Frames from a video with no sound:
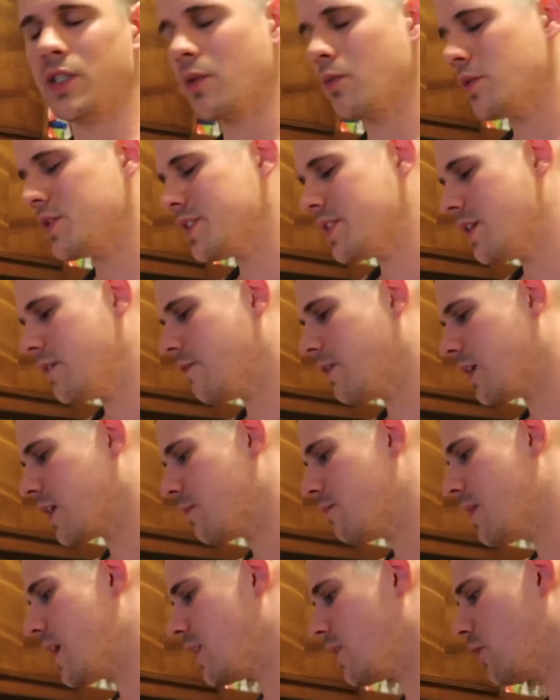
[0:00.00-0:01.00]
So I'm gonna see if I
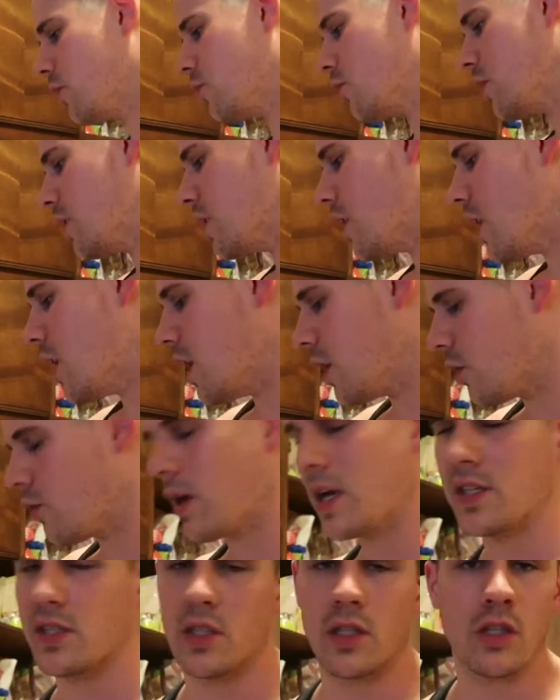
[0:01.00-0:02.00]
can make the
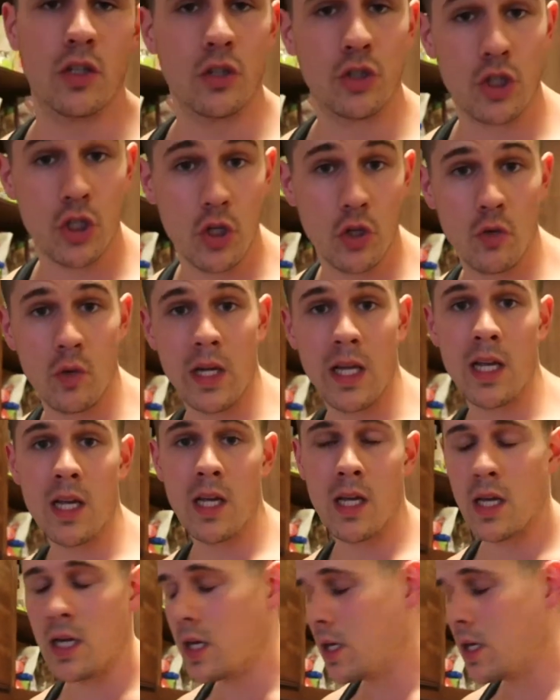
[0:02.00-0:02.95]
grains a little chewy